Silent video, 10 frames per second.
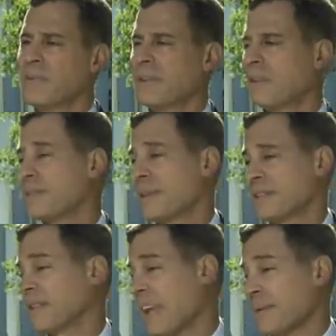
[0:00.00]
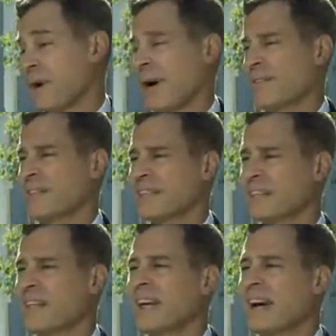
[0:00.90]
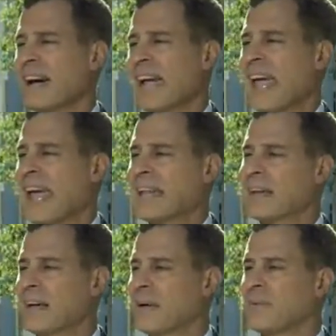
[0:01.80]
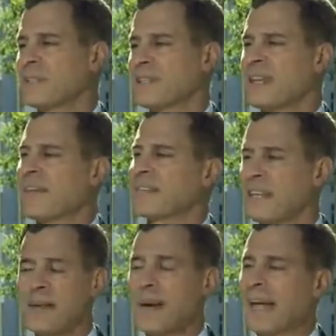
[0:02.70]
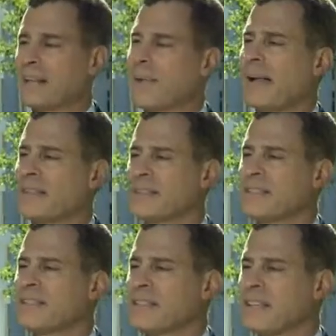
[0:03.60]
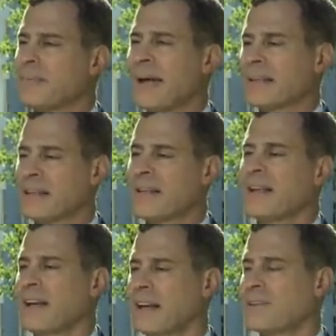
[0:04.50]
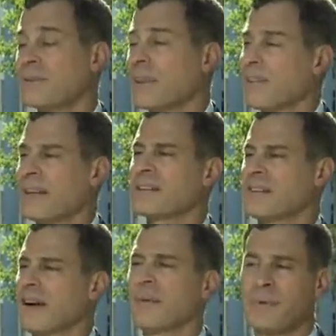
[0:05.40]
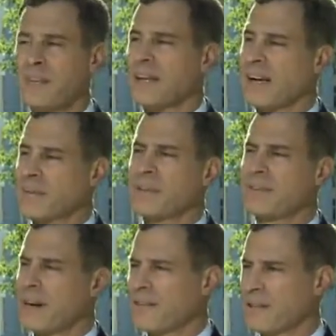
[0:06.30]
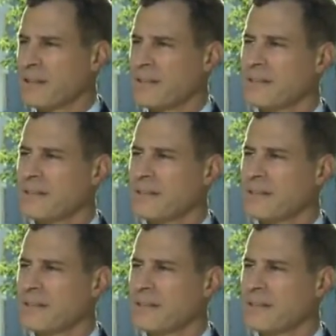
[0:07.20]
when the president came to office. And we just have to keep at the policies and keep at doing the things that are helping the economy to recover.